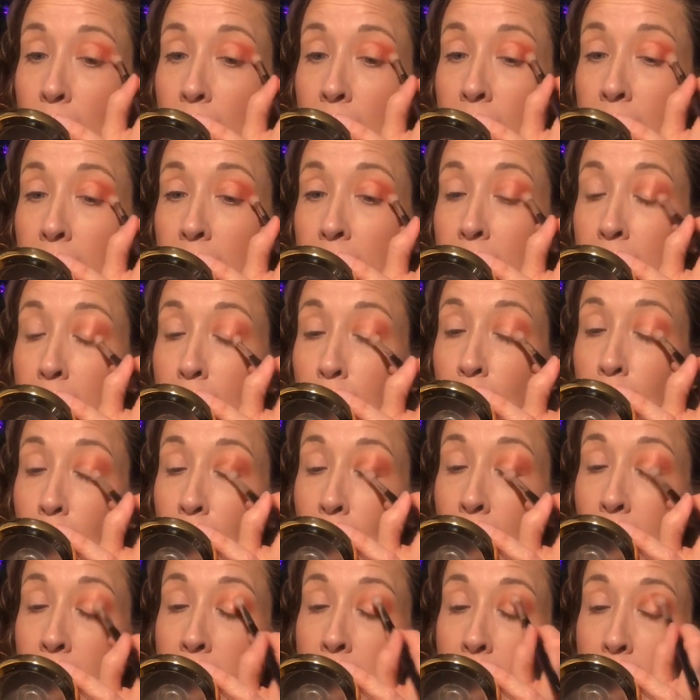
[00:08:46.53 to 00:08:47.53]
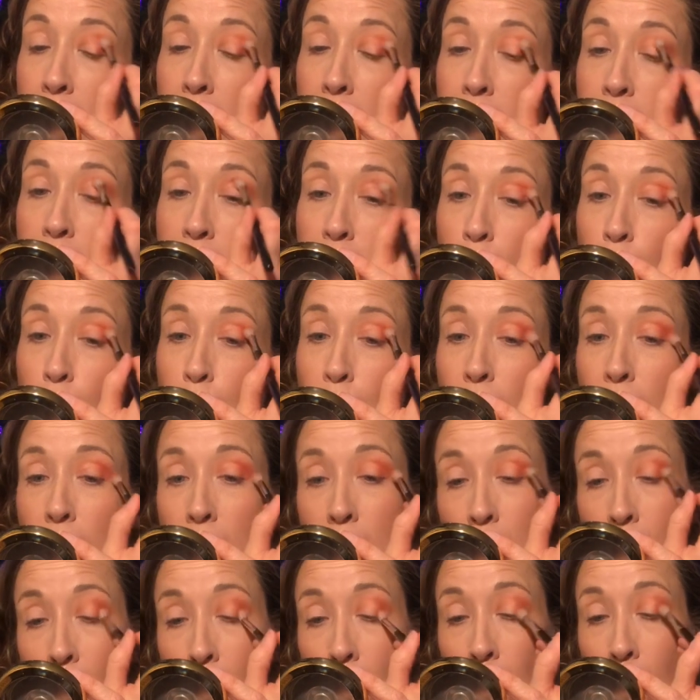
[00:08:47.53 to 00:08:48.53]
get an MRI done. So we're
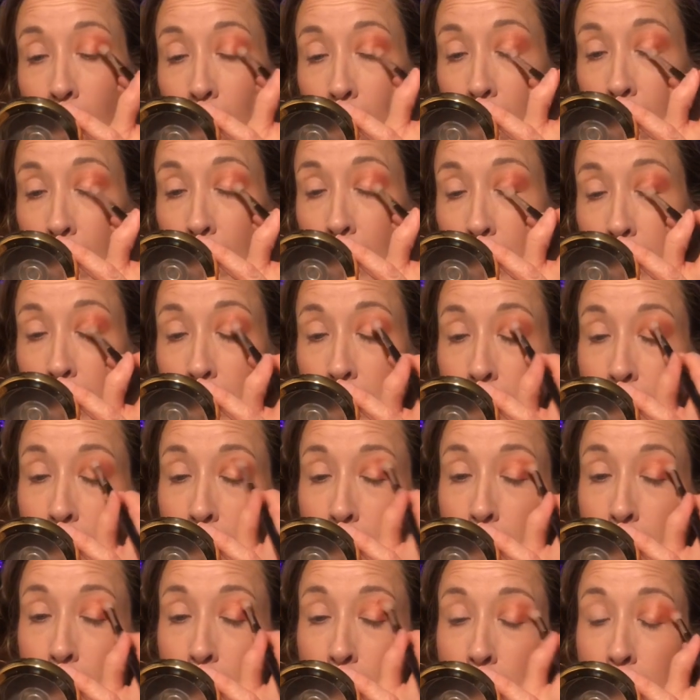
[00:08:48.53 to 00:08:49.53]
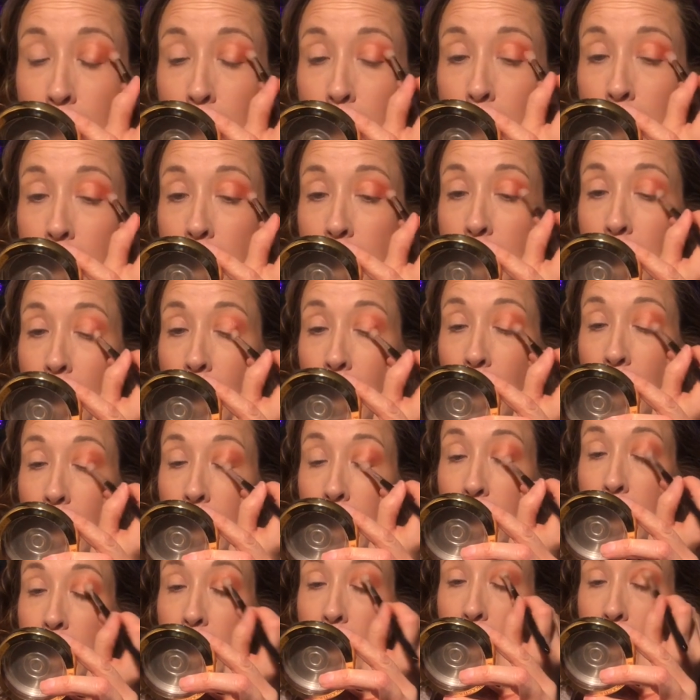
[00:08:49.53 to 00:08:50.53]
gonna call on
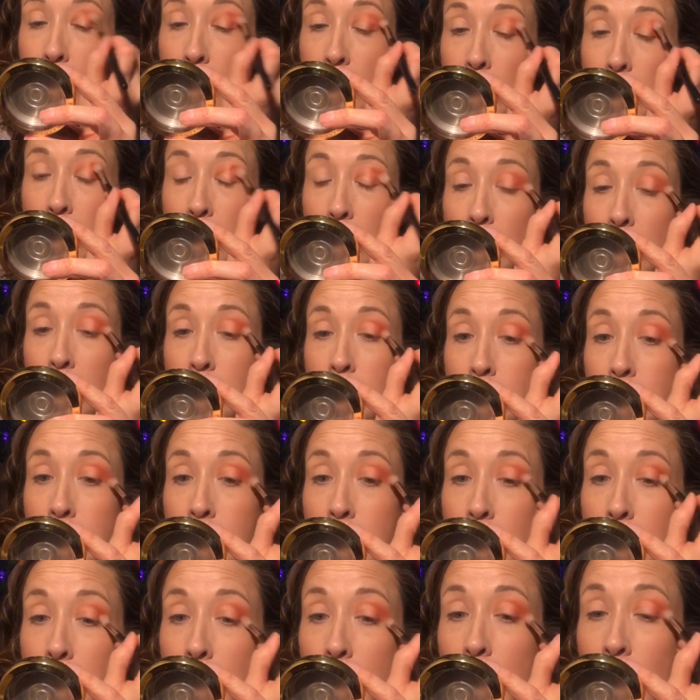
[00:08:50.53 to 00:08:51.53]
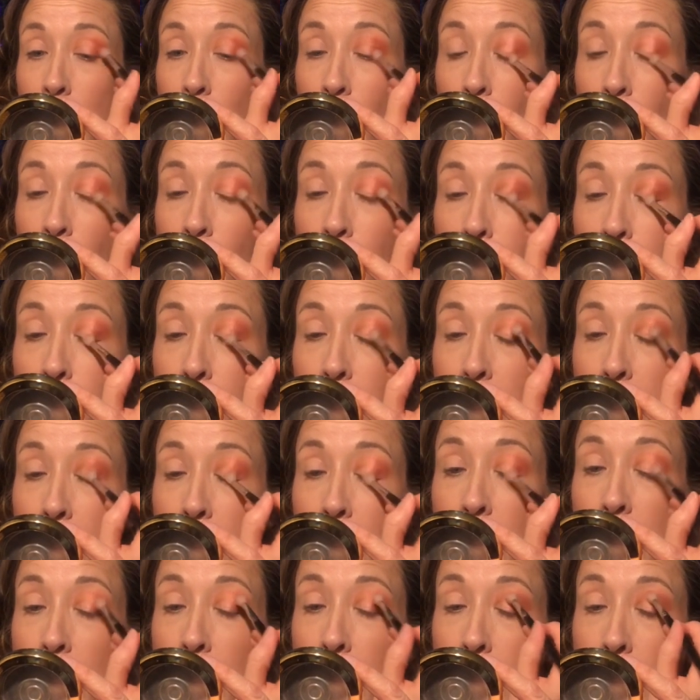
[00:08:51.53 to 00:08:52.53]
Monday.
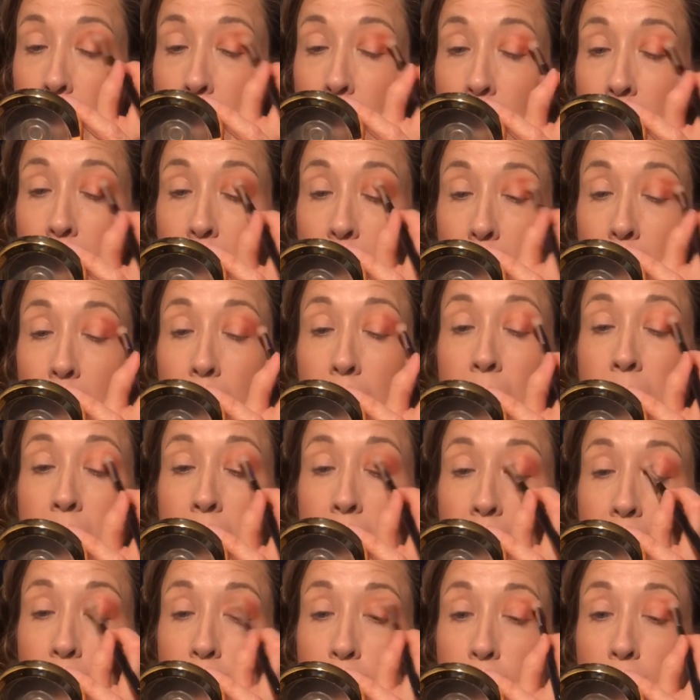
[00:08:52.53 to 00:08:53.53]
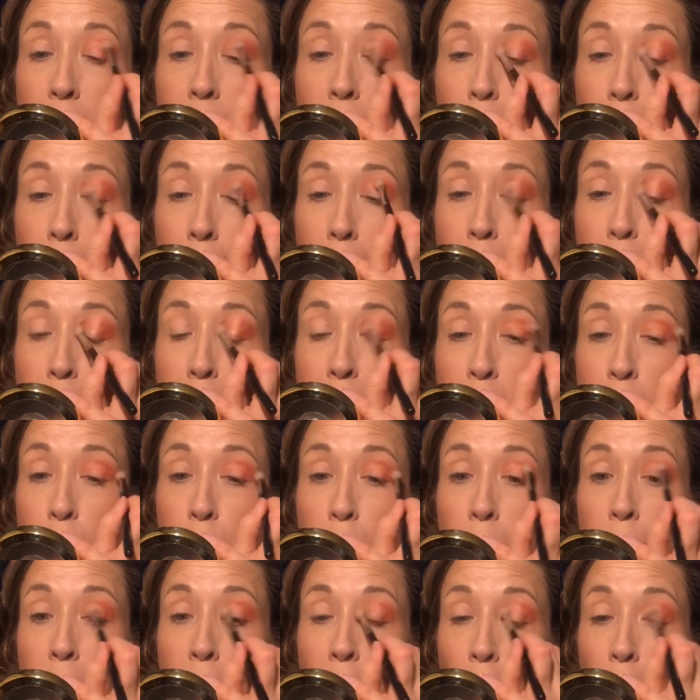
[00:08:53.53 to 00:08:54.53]
Hopefully the scheduling departments
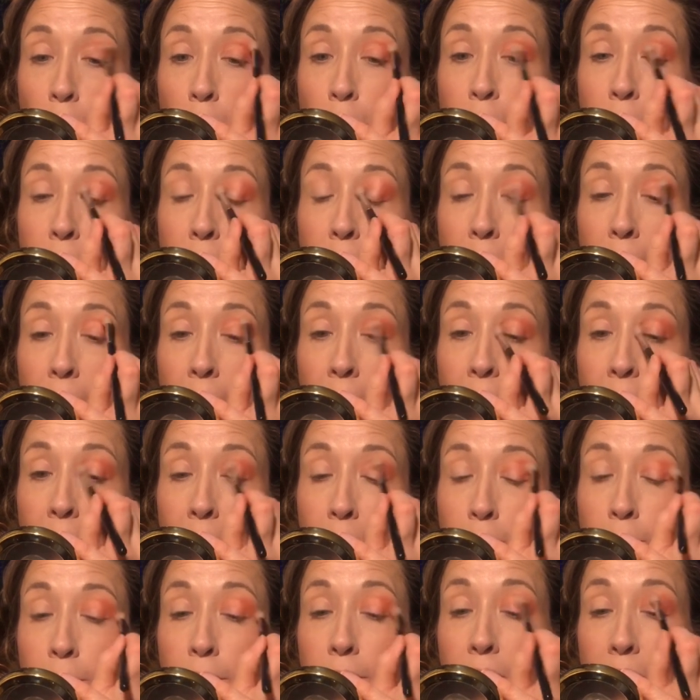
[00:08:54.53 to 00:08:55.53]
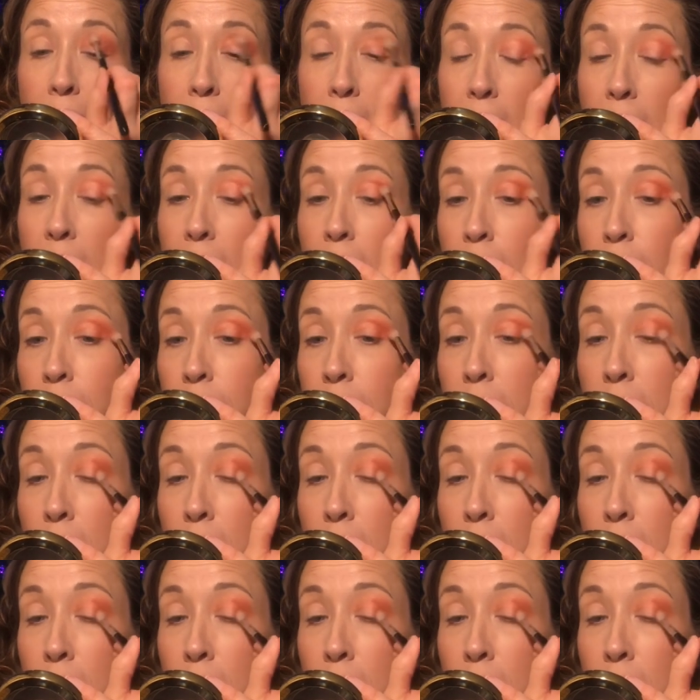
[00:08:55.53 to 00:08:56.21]
will be open. I keep forgetting